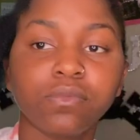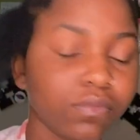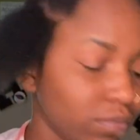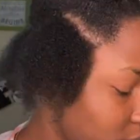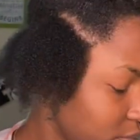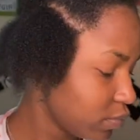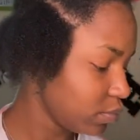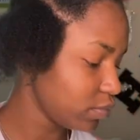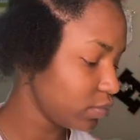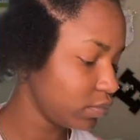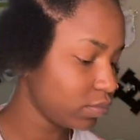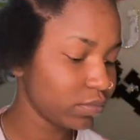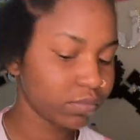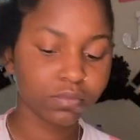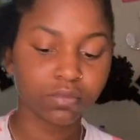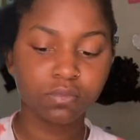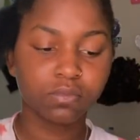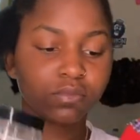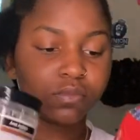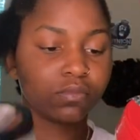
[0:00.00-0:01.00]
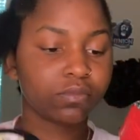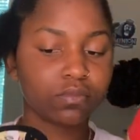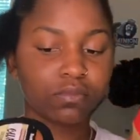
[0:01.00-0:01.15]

But I don't know.